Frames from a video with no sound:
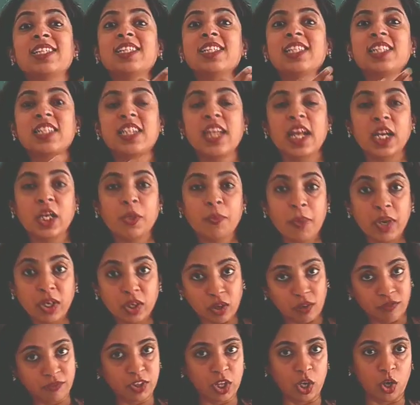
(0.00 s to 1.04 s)

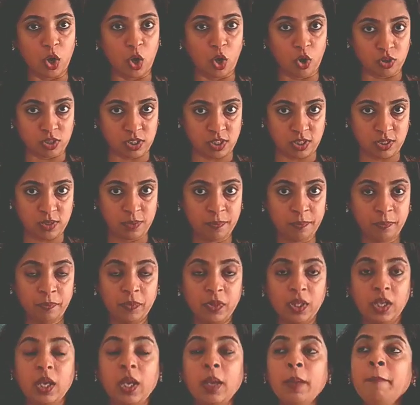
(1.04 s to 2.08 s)
statement of the laws.
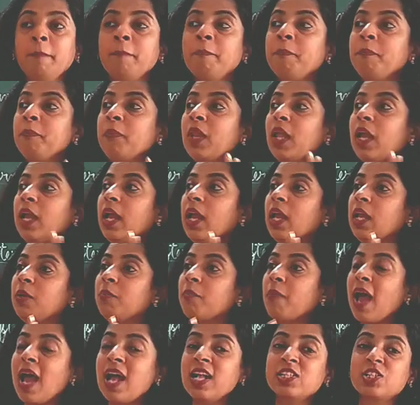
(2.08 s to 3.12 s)
Okay.
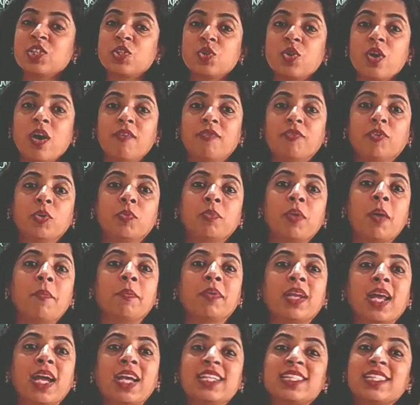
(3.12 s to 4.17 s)
In maths, you have to
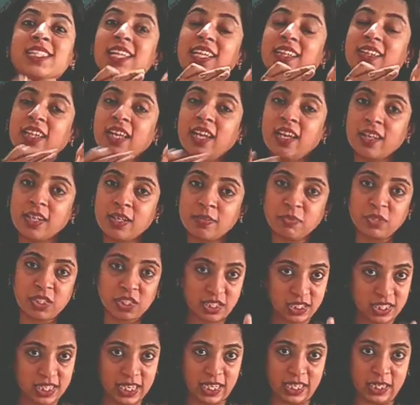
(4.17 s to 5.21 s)
memorize the theorem
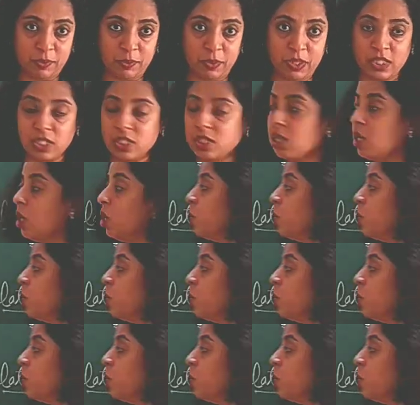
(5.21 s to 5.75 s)
statements.